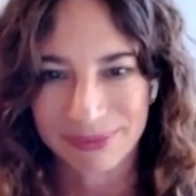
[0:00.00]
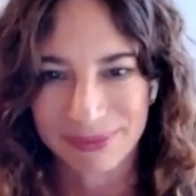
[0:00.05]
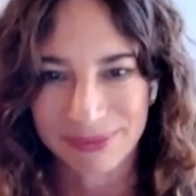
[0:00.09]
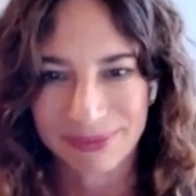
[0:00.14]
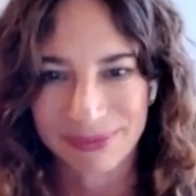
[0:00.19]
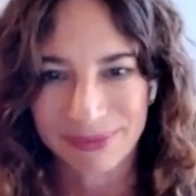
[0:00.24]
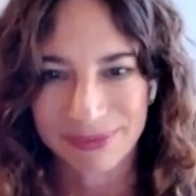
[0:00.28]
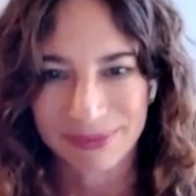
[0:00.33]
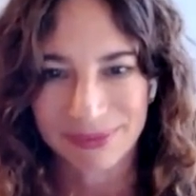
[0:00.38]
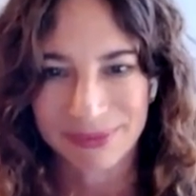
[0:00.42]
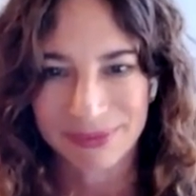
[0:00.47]

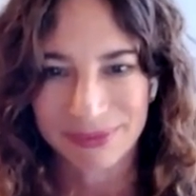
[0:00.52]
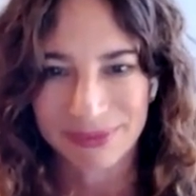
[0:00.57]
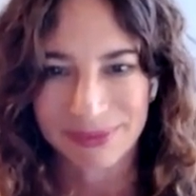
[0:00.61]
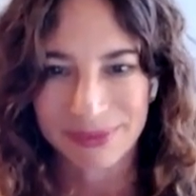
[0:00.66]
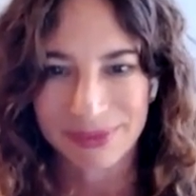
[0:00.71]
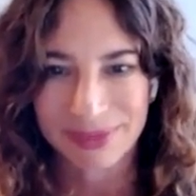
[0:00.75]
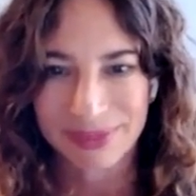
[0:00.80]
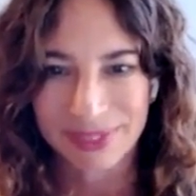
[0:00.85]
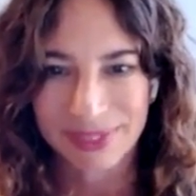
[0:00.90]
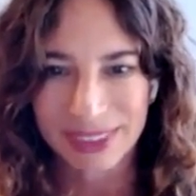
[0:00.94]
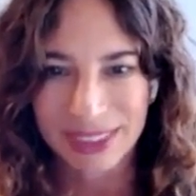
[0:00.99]

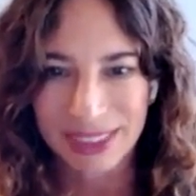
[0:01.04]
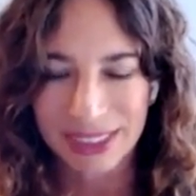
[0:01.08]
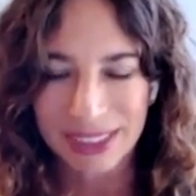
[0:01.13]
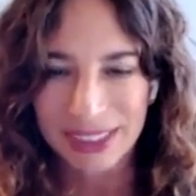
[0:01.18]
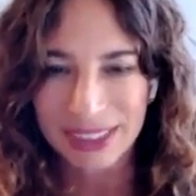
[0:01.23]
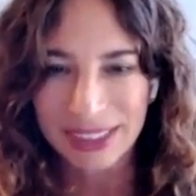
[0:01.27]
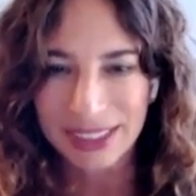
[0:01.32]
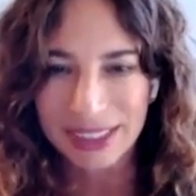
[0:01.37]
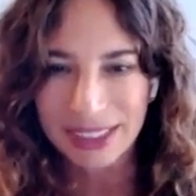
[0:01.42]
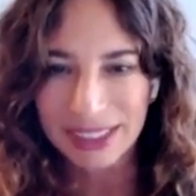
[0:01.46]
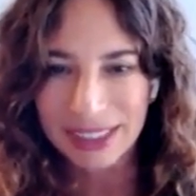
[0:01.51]

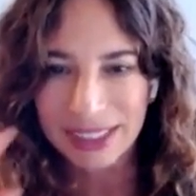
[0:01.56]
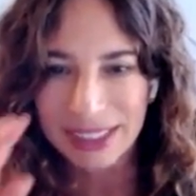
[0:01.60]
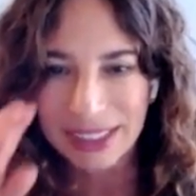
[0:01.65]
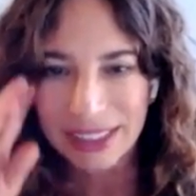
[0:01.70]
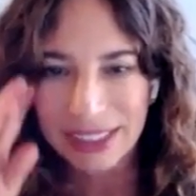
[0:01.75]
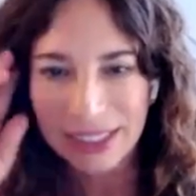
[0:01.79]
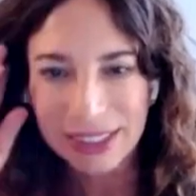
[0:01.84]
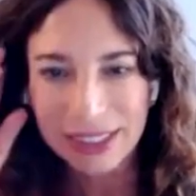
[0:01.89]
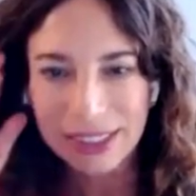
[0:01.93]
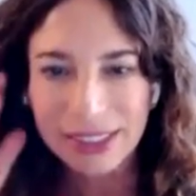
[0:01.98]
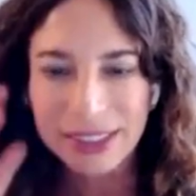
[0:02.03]

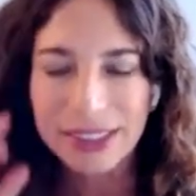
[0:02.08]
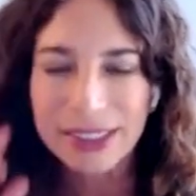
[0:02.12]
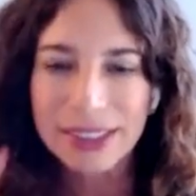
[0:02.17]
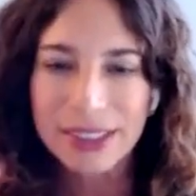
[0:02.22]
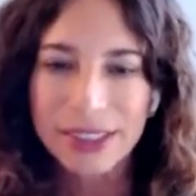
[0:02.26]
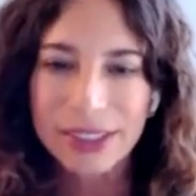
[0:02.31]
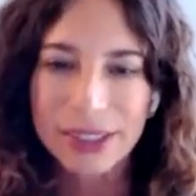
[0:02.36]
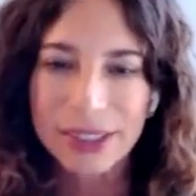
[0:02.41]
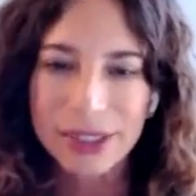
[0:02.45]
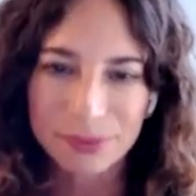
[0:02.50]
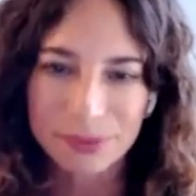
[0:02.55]

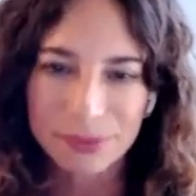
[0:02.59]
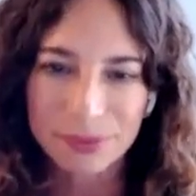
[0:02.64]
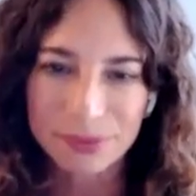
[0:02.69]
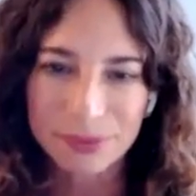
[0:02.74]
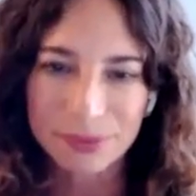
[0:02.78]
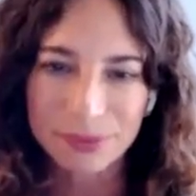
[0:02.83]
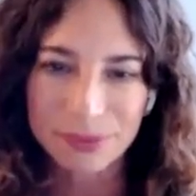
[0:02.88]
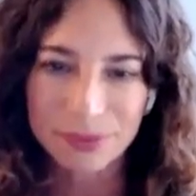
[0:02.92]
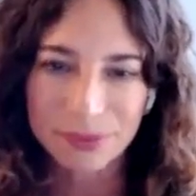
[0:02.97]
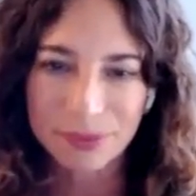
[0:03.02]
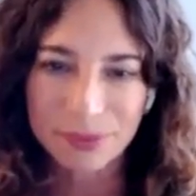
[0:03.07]

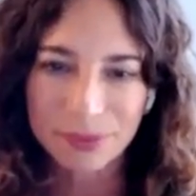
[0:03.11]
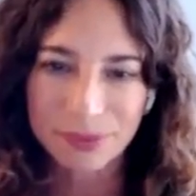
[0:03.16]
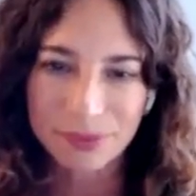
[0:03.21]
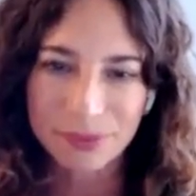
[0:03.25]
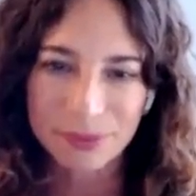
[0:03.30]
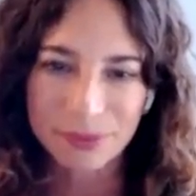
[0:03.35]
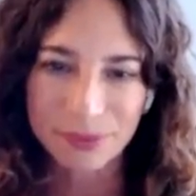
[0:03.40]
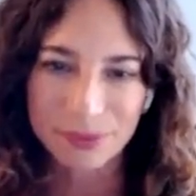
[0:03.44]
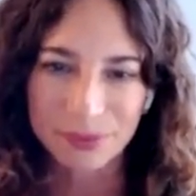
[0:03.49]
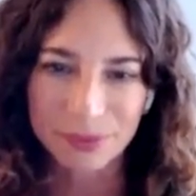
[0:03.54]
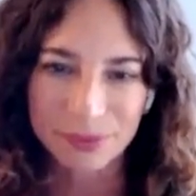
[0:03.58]

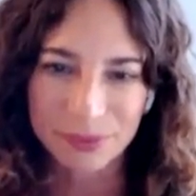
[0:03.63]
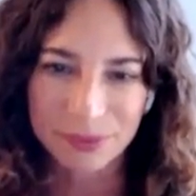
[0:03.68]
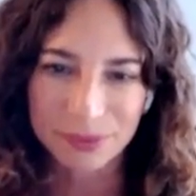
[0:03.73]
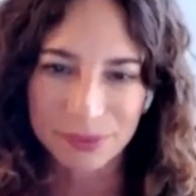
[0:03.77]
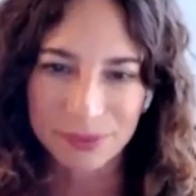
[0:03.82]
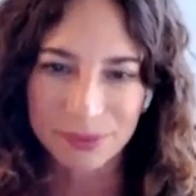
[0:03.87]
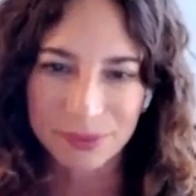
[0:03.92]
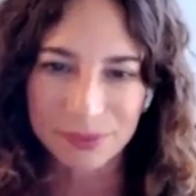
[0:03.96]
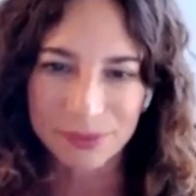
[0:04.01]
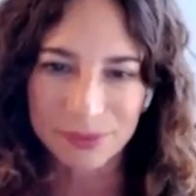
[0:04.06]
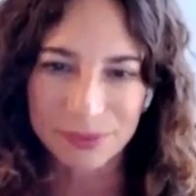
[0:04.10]

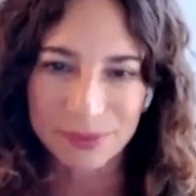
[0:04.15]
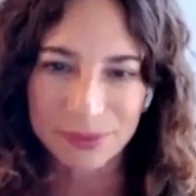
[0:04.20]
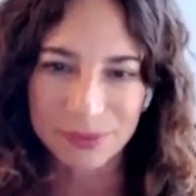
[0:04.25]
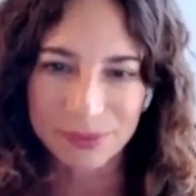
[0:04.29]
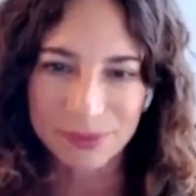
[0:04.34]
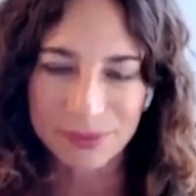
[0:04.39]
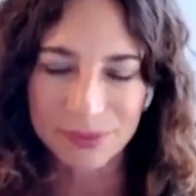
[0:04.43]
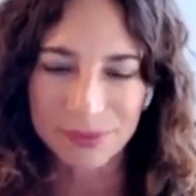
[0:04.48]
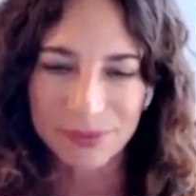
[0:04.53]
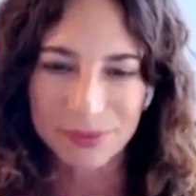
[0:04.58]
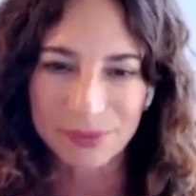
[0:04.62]

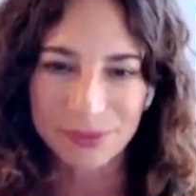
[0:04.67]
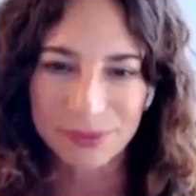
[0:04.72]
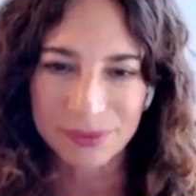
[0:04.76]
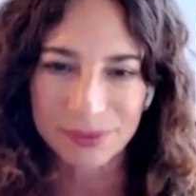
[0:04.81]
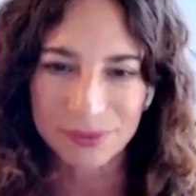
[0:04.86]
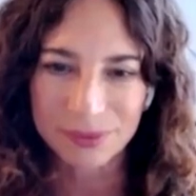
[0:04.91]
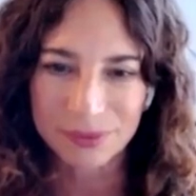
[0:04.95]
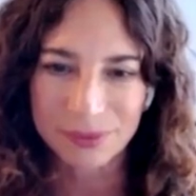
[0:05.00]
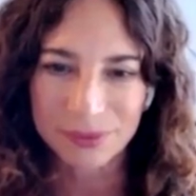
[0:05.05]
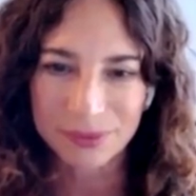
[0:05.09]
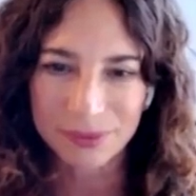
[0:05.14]

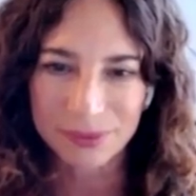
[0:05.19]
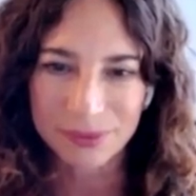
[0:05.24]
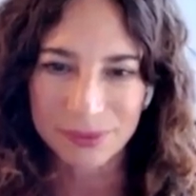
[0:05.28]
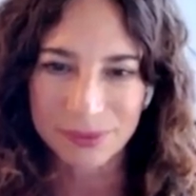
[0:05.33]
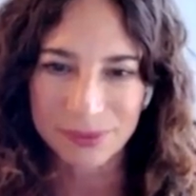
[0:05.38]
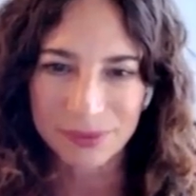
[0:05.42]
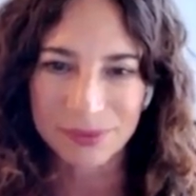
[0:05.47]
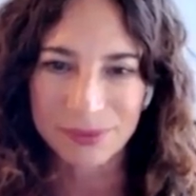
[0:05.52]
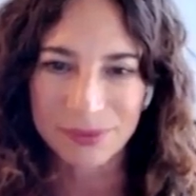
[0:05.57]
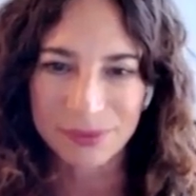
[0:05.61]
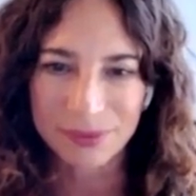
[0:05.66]

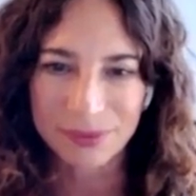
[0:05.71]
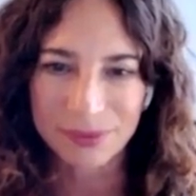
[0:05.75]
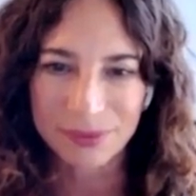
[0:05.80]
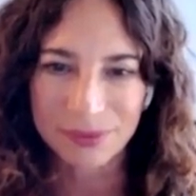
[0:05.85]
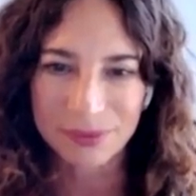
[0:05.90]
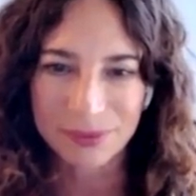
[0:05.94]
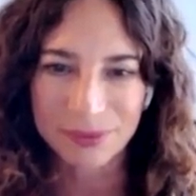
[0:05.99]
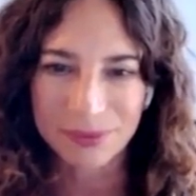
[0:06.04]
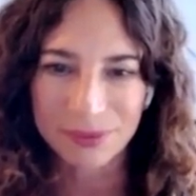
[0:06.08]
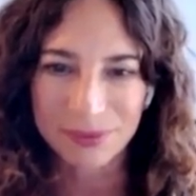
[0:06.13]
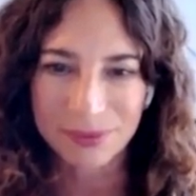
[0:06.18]

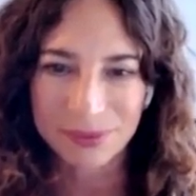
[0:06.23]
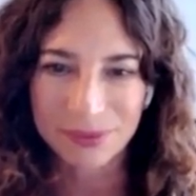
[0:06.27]
No words are spoken by the person on screen.